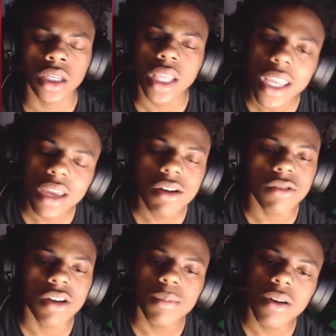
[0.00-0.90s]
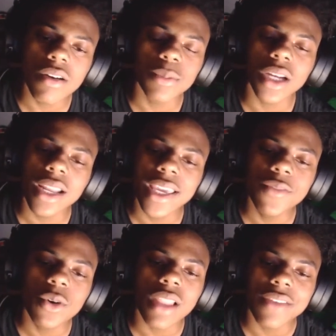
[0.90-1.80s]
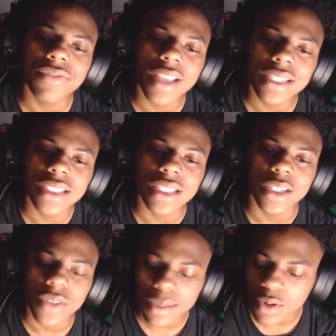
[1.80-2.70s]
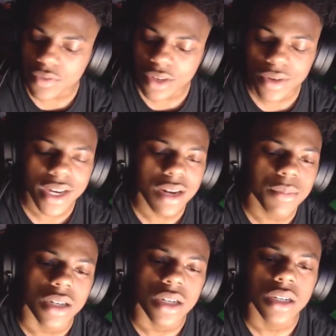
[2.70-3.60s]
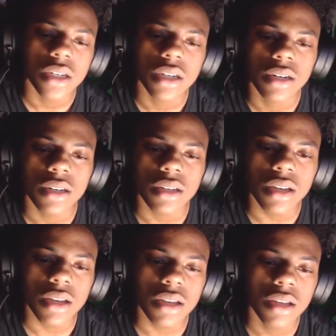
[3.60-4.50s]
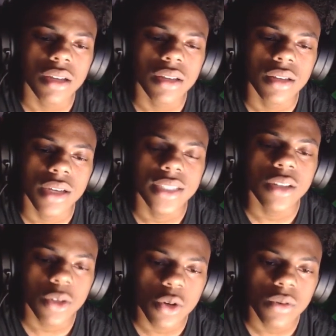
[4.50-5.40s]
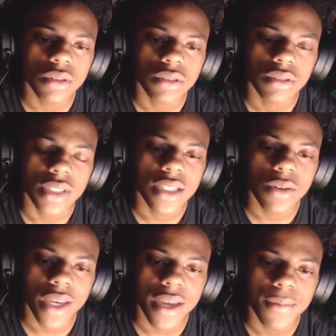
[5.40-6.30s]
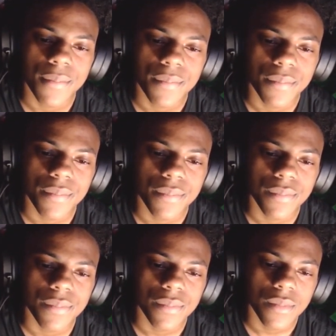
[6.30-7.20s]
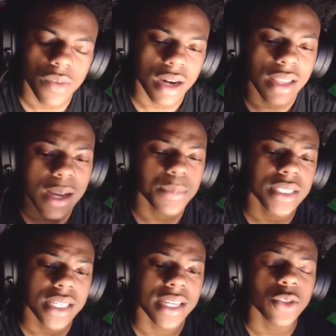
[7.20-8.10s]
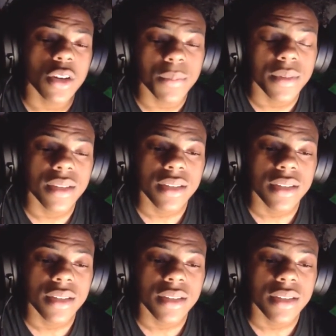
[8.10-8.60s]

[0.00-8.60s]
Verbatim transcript: Damn, come on. I'm trying to give you a life lesson. You keep moving your camera. Is it a cool? Is it okay? Is it okay? All right, like I'm saying, it's gonna.